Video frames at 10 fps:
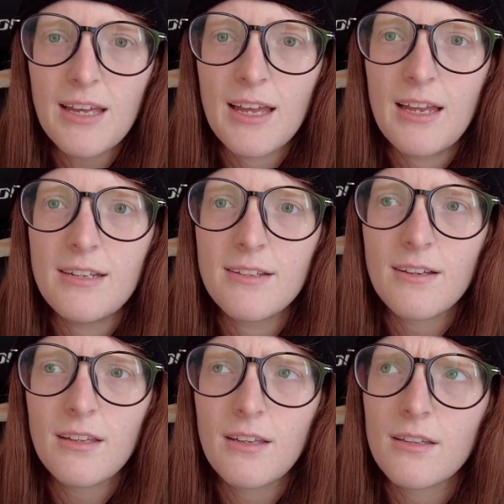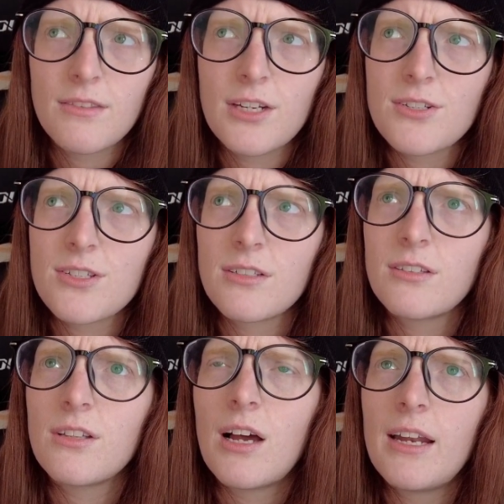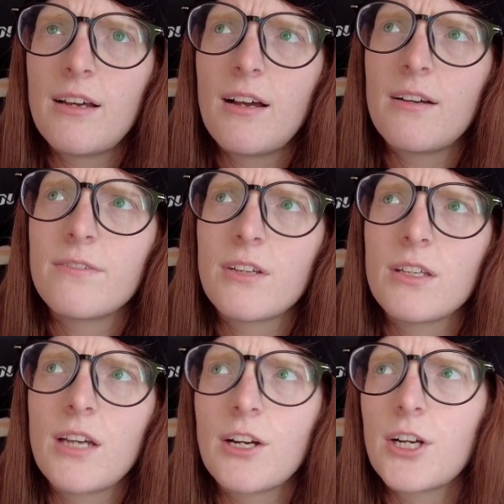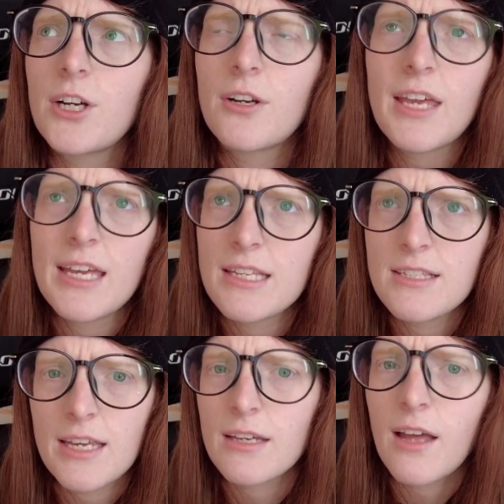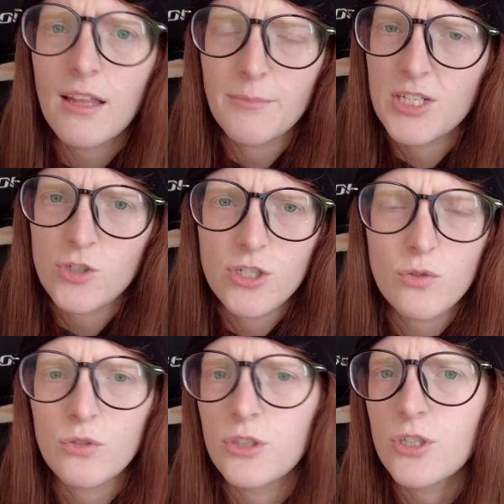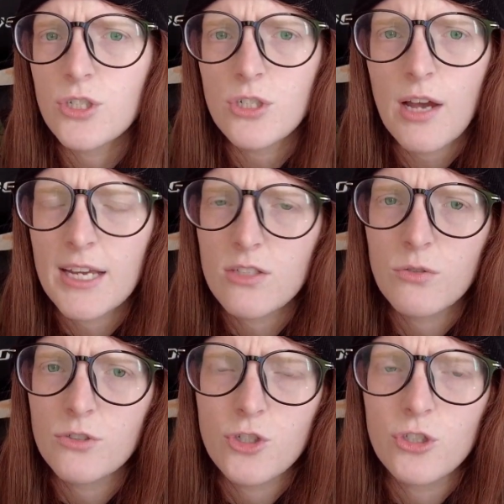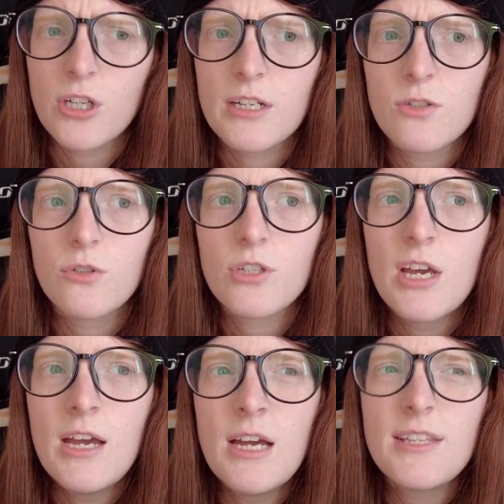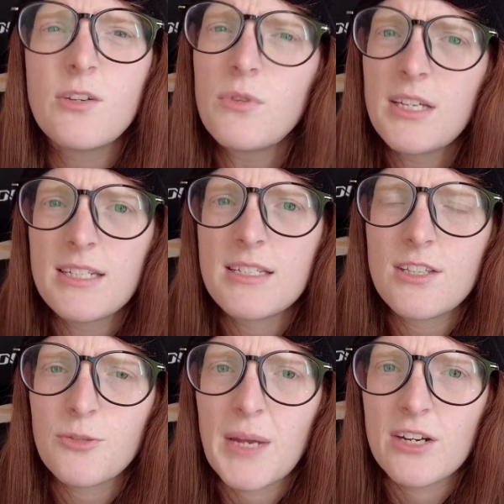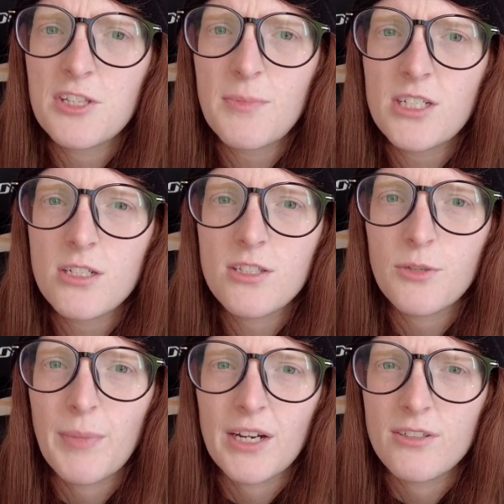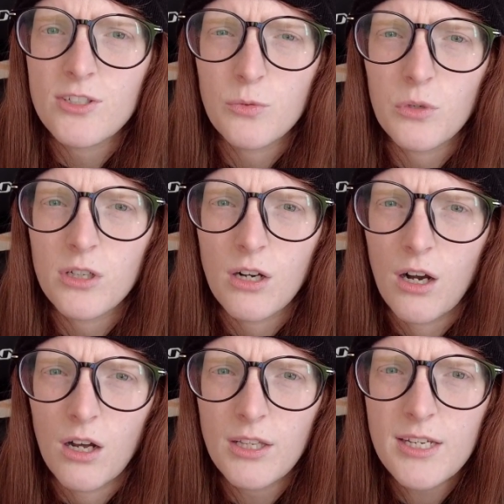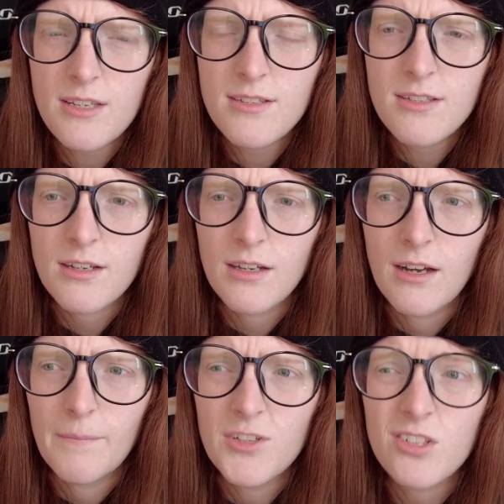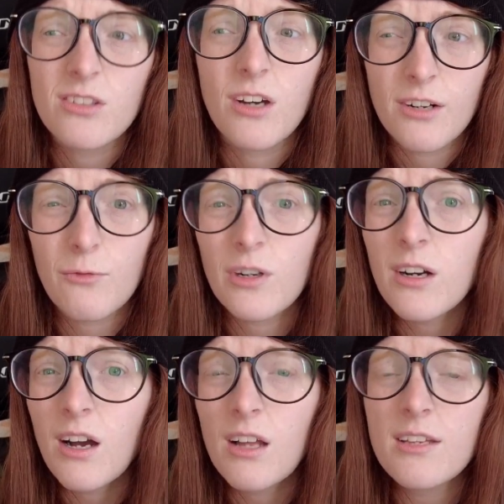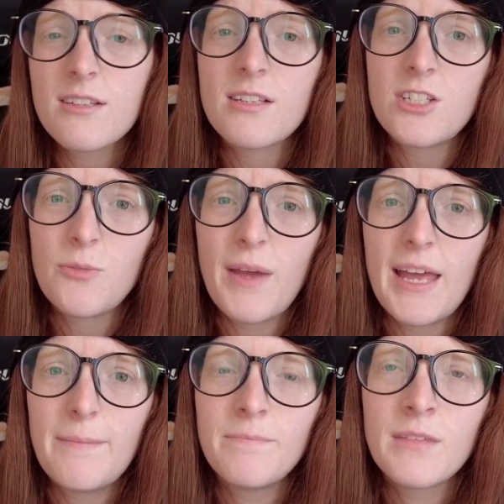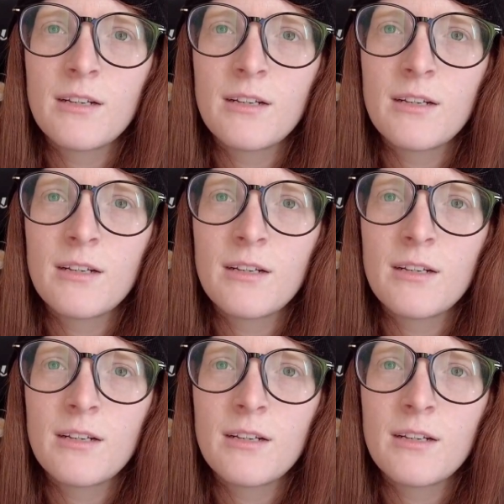And there's a lot of younger kids, like elementary schoolers, high schoolers, junior high schoolers. They don't really get to see their parents much because their parents are workaholics. There's a lot of workaholics in Japan.